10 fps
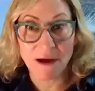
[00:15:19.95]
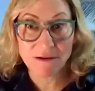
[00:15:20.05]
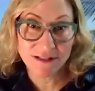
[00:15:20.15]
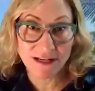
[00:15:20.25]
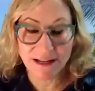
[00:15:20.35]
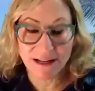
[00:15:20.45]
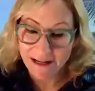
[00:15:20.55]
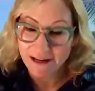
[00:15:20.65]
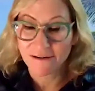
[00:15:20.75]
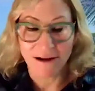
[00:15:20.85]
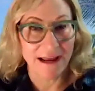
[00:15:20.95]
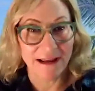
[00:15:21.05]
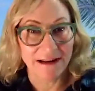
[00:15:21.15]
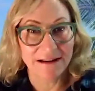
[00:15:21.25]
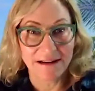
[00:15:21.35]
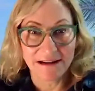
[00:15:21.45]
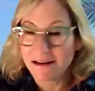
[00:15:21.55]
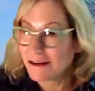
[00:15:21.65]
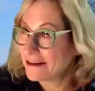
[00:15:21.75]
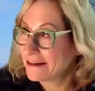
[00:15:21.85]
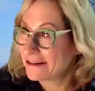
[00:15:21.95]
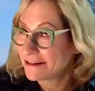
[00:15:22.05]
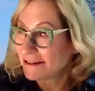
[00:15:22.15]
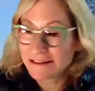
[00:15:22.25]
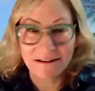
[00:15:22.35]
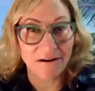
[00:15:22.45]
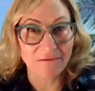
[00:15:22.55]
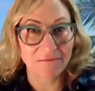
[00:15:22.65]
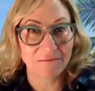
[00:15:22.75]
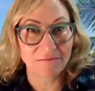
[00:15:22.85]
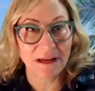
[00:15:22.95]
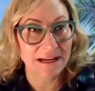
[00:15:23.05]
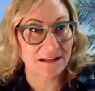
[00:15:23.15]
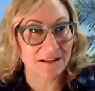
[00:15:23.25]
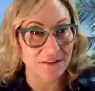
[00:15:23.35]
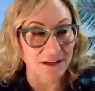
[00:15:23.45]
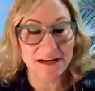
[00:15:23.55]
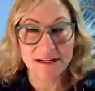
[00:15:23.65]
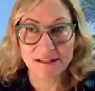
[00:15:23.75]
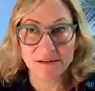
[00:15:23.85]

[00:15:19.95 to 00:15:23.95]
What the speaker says: melting, and like things,